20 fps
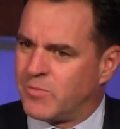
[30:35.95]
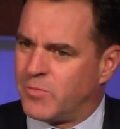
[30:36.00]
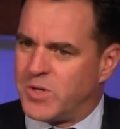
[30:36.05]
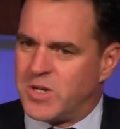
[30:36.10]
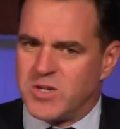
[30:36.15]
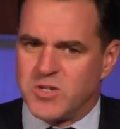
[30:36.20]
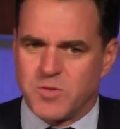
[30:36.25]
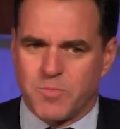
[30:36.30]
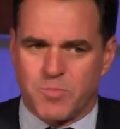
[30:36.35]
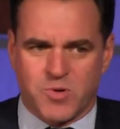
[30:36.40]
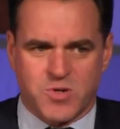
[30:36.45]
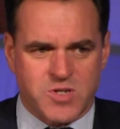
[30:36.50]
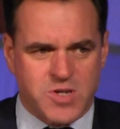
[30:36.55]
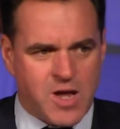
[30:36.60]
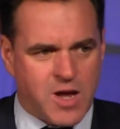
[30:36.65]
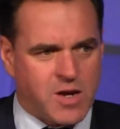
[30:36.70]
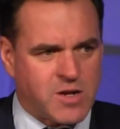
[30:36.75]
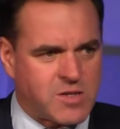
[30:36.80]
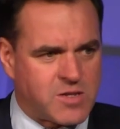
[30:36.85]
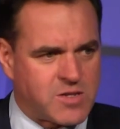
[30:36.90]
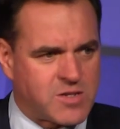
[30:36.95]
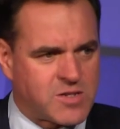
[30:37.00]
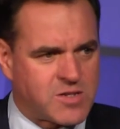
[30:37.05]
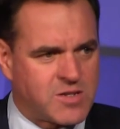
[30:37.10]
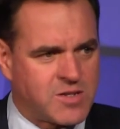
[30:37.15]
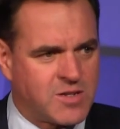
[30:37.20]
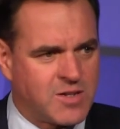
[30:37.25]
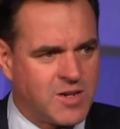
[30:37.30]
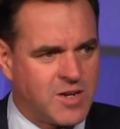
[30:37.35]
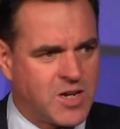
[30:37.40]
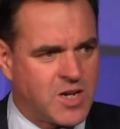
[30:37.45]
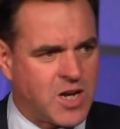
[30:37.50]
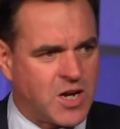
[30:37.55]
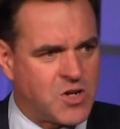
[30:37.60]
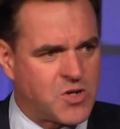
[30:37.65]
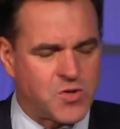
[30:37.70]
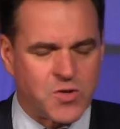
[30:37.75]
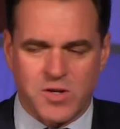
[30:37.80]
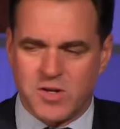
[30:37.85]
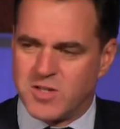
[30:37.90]
We need to protect this
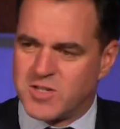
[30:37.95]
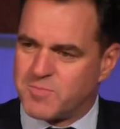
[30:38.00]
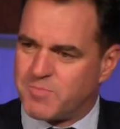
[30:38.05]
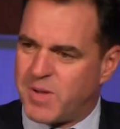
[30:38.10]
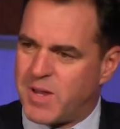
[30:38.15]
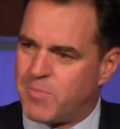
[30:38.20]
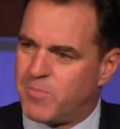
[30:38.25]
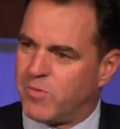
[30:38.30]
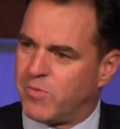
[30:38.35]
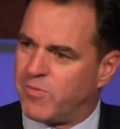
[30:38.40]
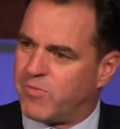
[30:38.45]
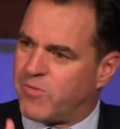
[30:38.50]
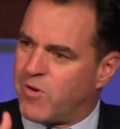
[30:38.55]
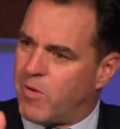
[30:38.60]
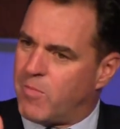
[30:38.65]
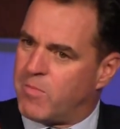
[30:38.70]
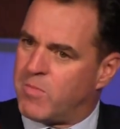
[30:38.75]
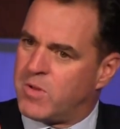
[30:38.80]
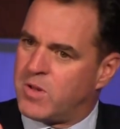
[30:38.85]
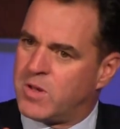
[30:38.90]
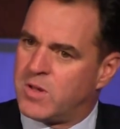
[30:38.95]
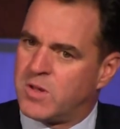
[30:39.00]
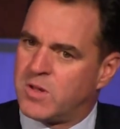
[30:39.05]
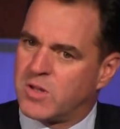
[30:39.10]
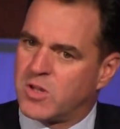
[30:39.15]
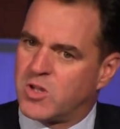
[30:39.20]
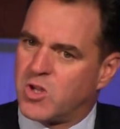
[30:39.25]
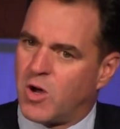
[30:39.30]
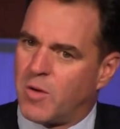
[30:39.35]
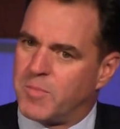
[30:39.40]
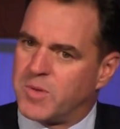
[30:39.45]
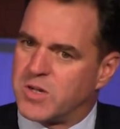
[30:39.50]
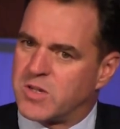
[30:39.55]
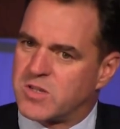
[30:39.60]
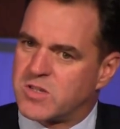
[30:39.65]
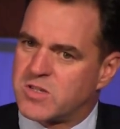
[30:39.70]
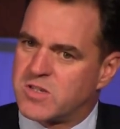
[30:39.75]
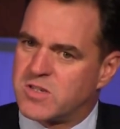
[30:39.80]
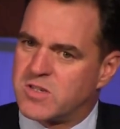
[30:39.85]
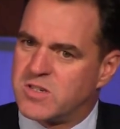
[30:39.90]
country and its people from
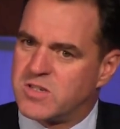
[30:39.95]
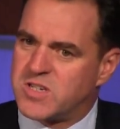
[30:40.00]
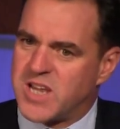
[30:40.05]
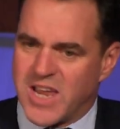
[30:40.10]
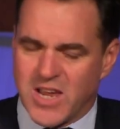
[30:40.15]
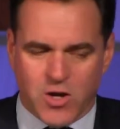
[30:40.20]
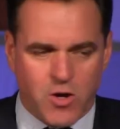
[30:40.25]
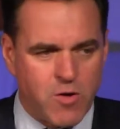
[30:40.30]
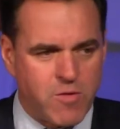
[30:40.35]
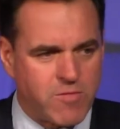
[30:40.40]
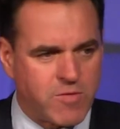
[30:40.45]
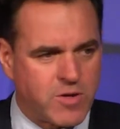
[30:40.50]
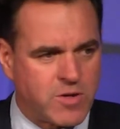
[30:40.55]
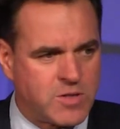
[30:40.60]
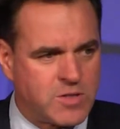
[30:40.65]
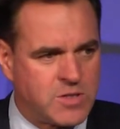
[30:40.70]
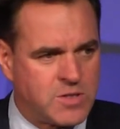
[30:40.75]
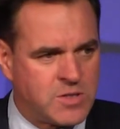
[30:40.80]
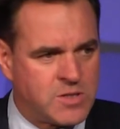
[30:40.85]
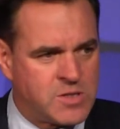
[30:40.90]
communist takeover.